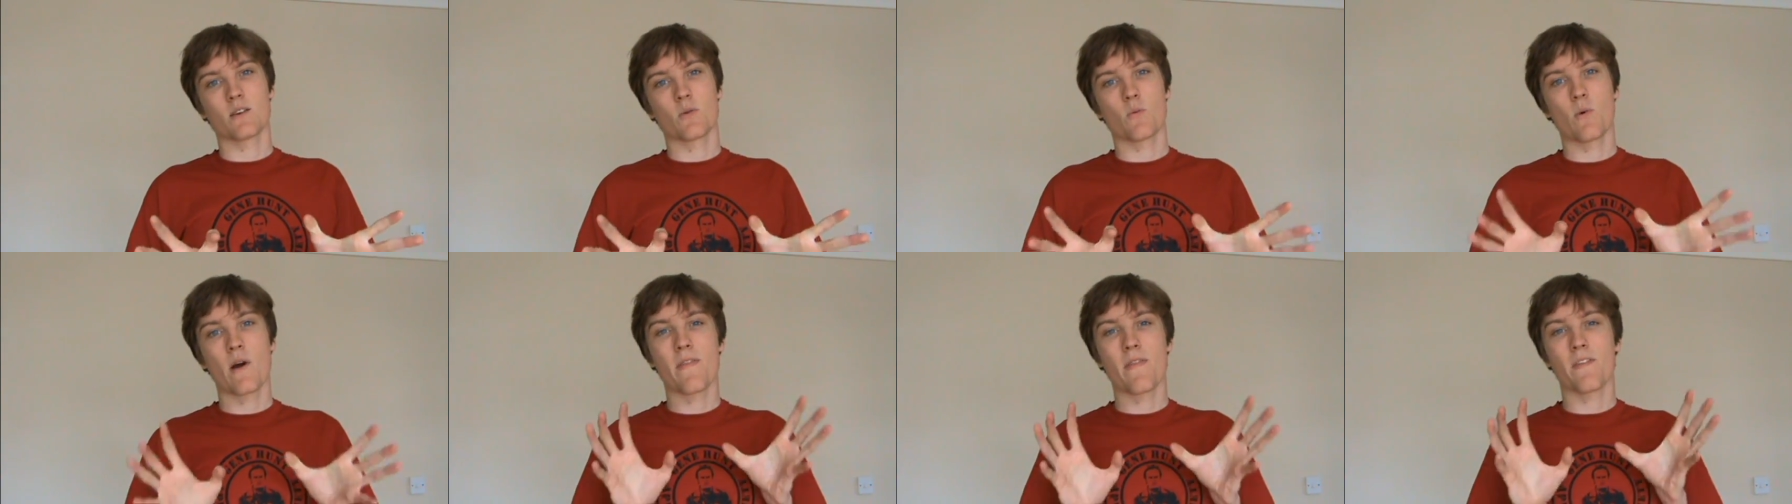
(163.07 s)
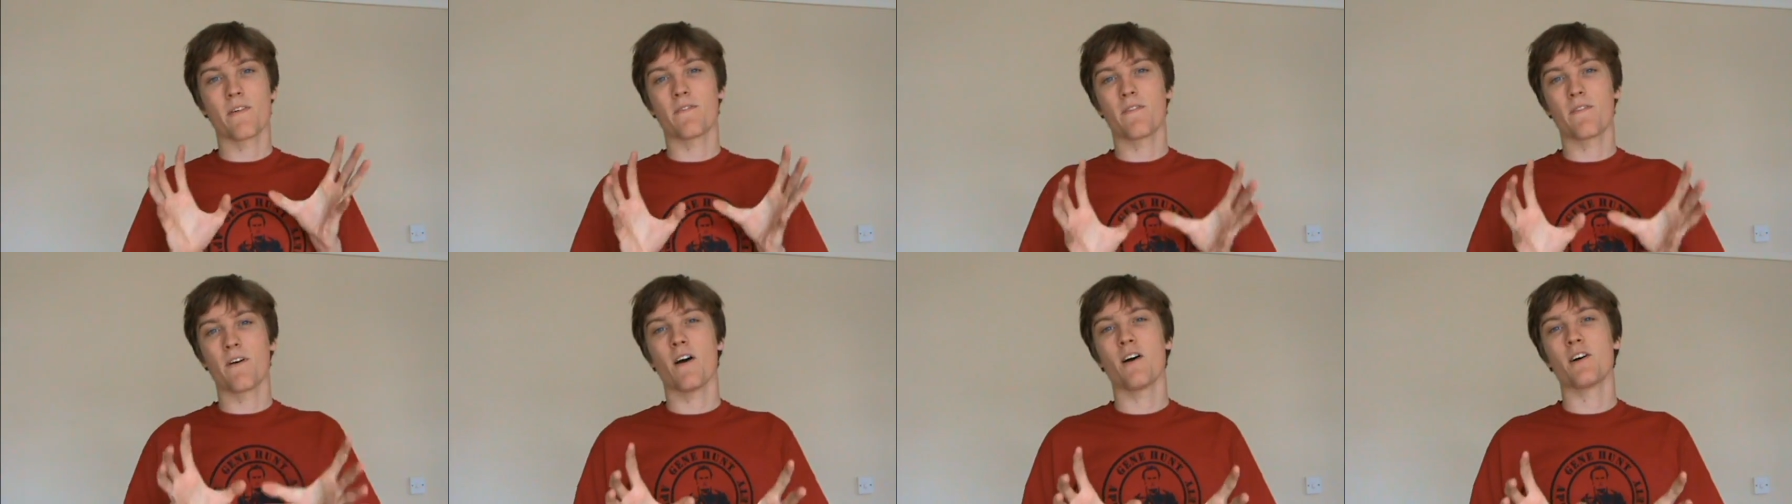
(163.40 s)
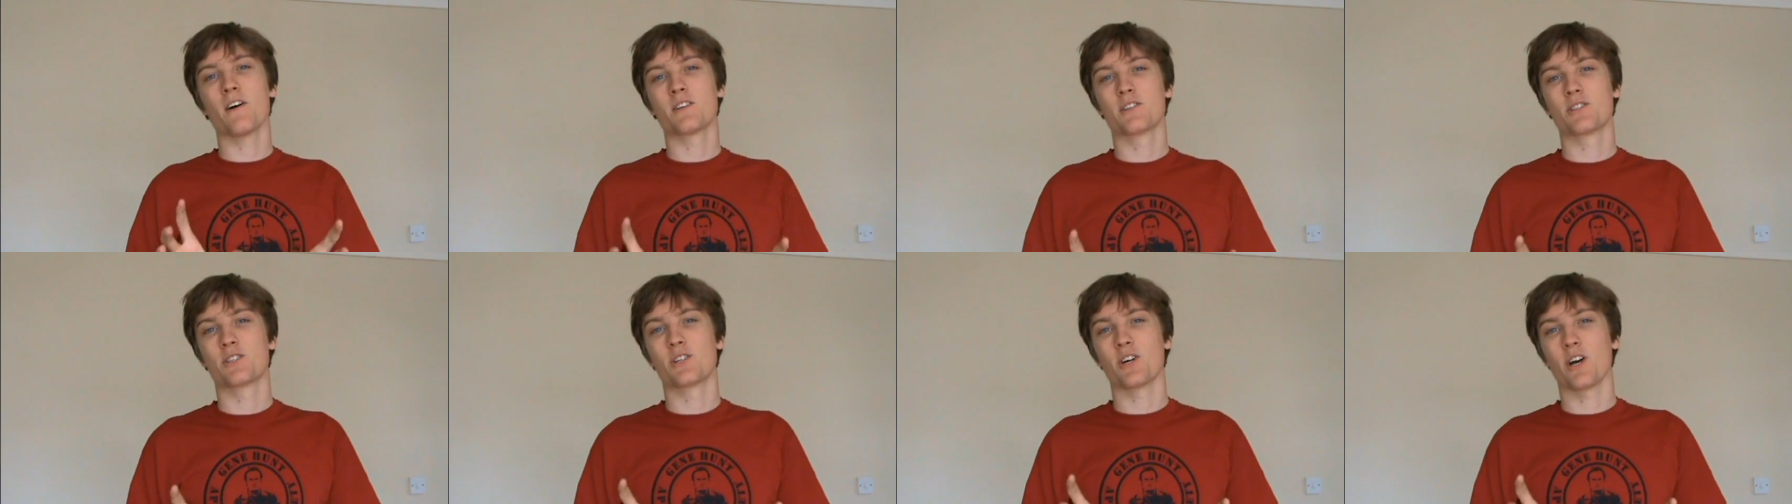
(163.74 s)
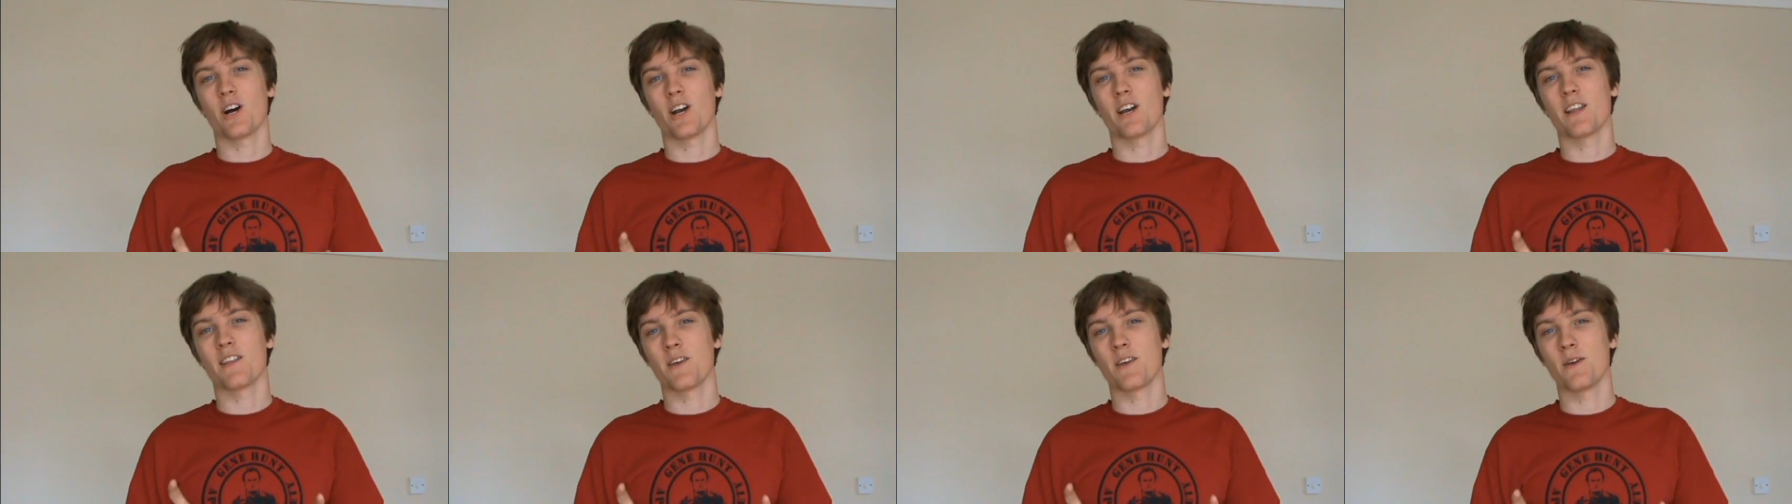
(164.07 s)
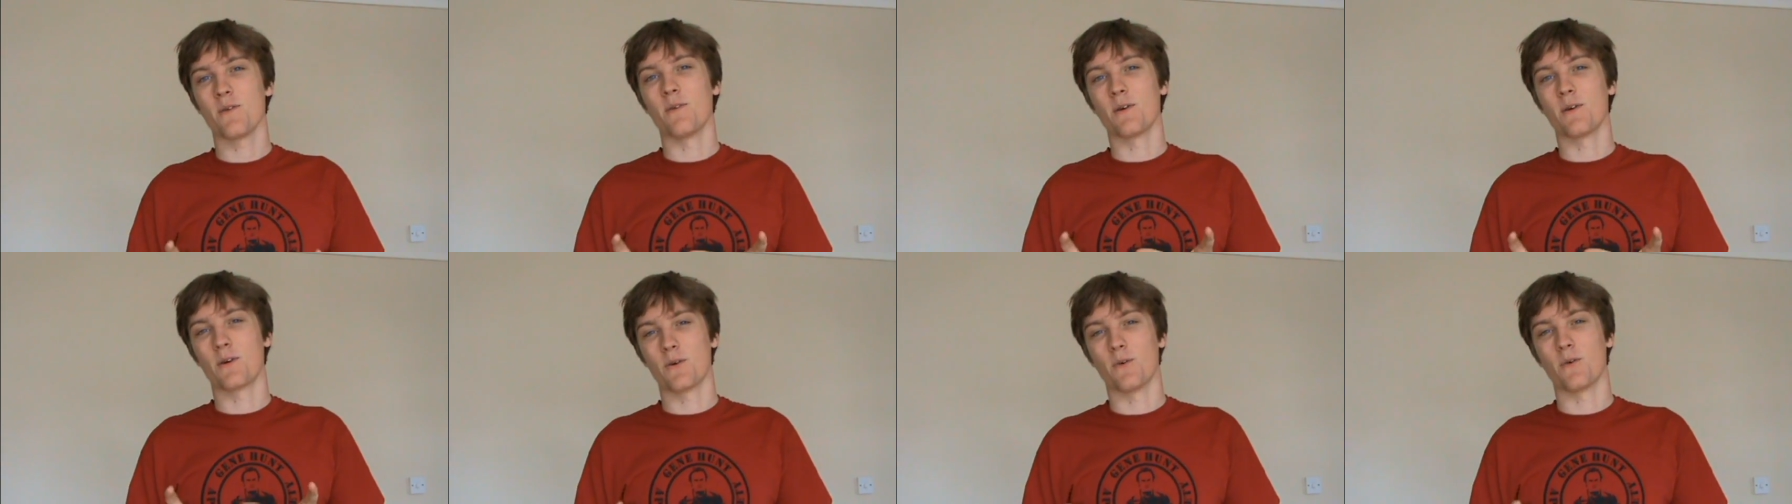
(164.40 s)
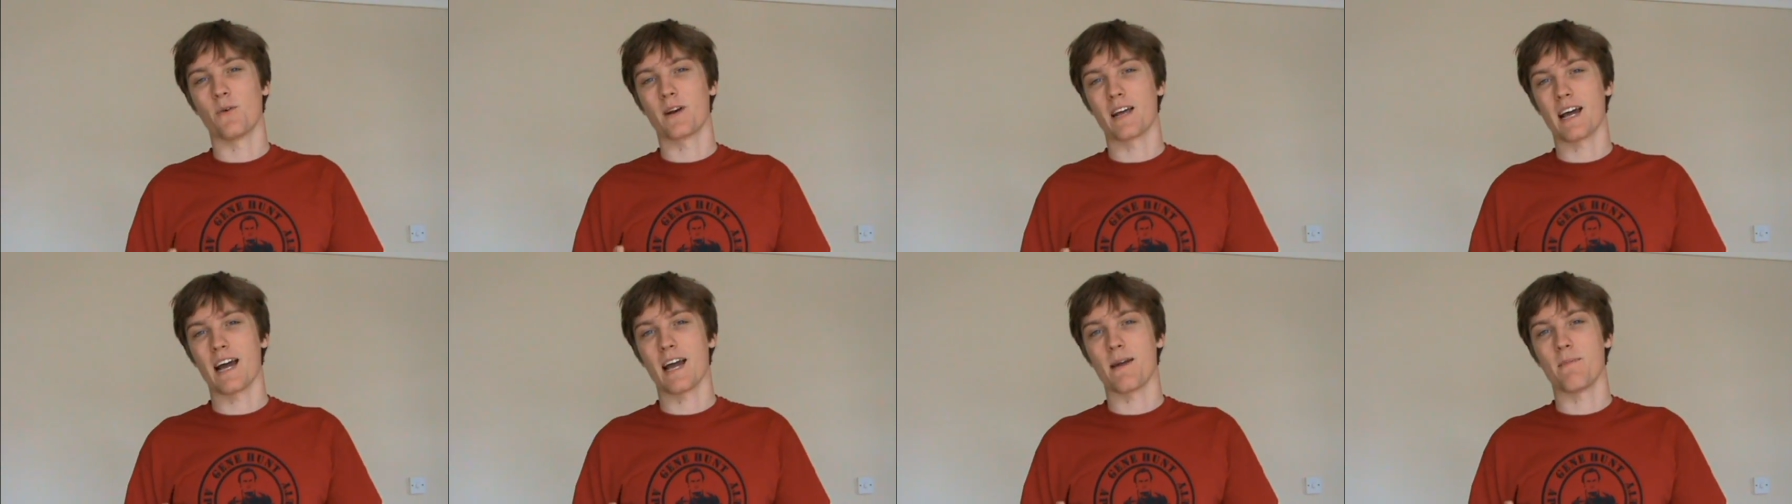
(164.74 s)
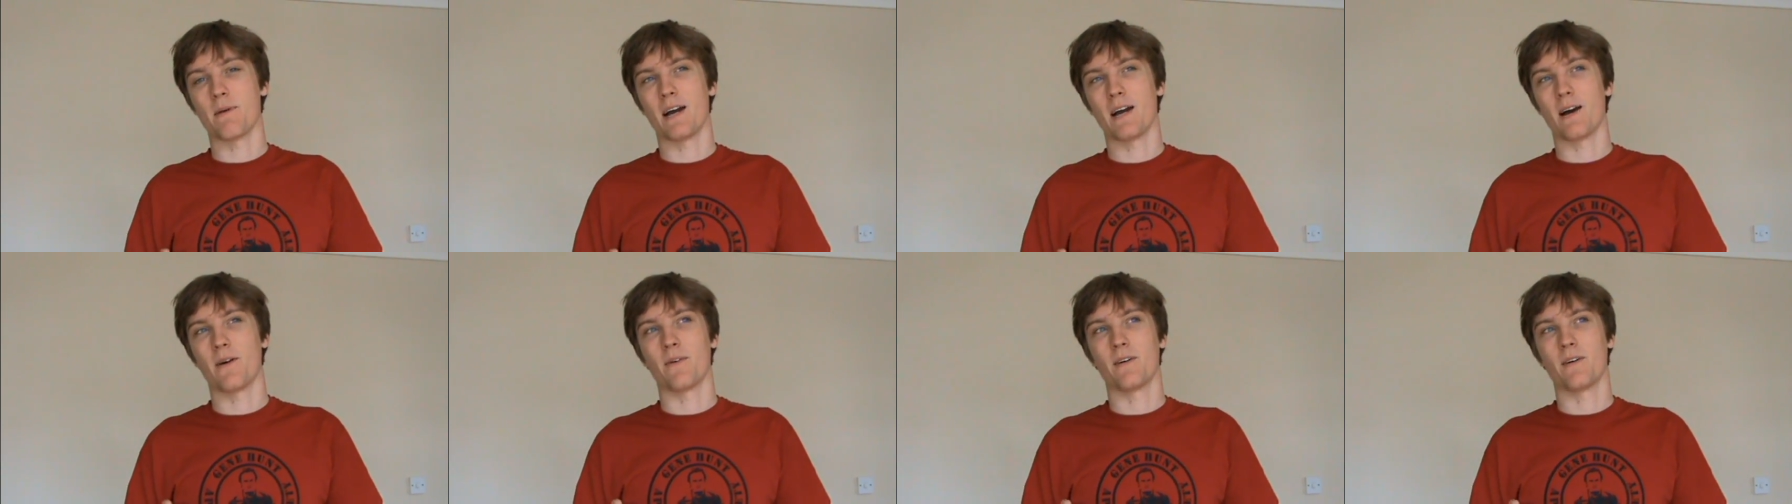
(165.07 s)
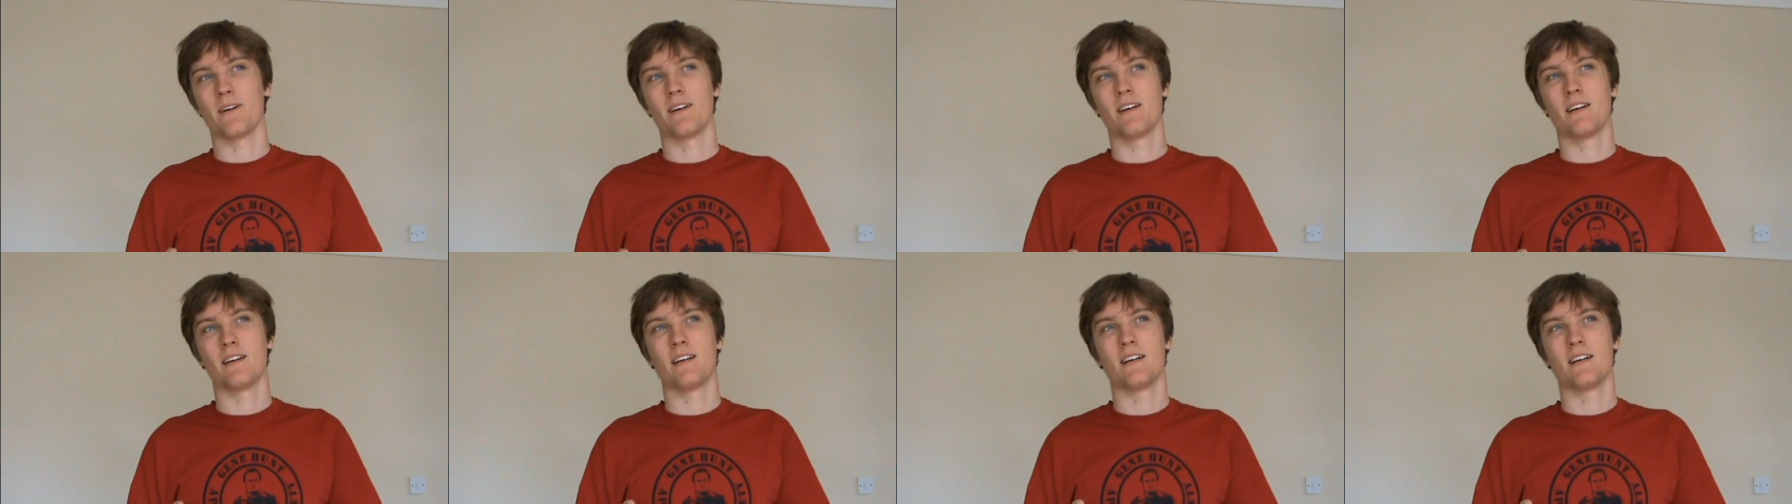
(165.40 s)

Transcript: when the first Charlie the Unicorn came out,